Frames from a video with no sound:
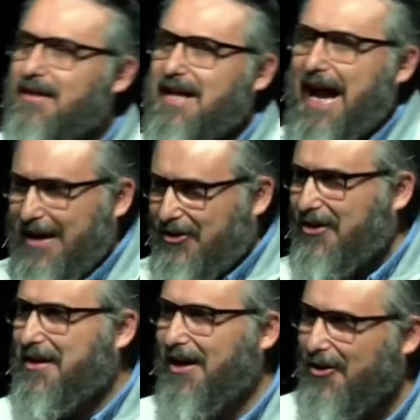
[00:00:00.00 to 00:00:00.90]
No,
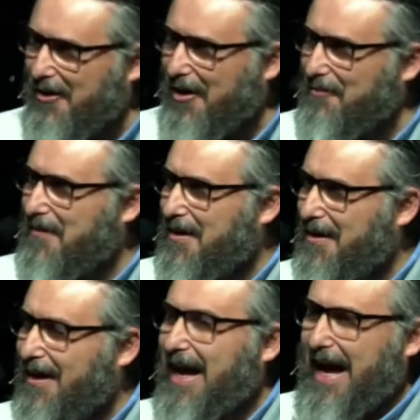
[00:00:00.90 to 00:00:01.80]
it's I took care of
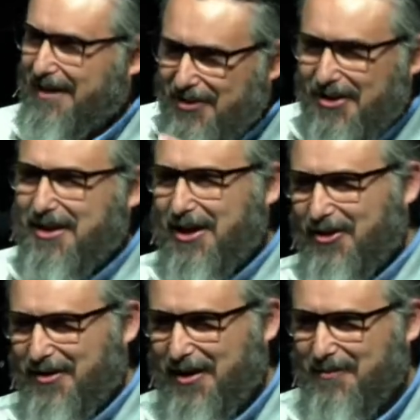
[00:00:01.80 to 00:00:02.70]
them. I
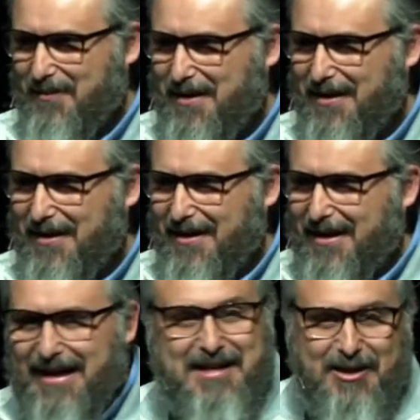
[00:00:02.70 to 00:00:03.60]
took care of them.
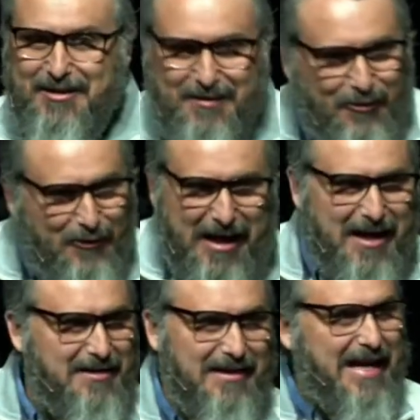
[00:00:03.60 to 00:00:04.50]
He doesn't,
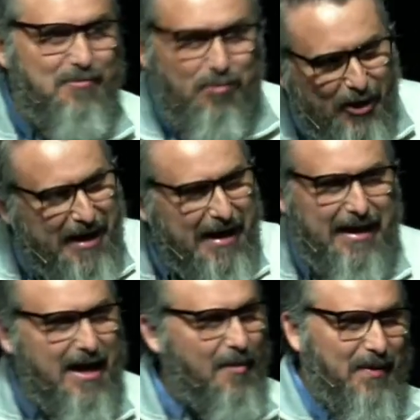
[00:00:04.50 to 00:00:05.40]
he doesn't keep
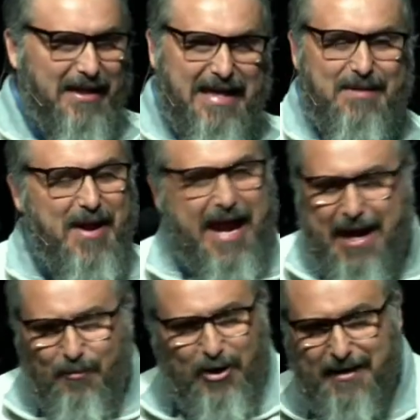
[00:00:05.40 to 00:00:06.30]
bringing it up and
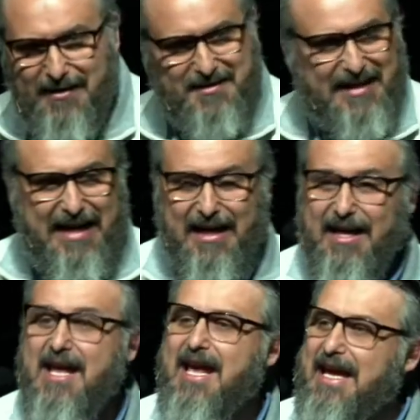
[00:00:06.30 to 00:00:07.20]
keep hammering the
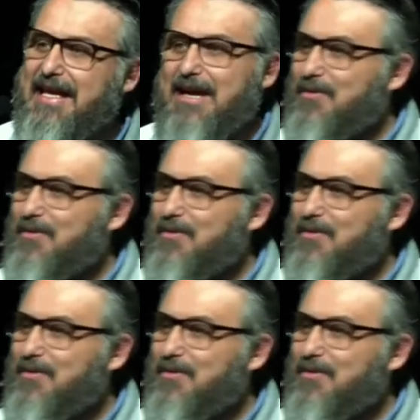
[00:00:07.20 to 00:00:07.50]
sin.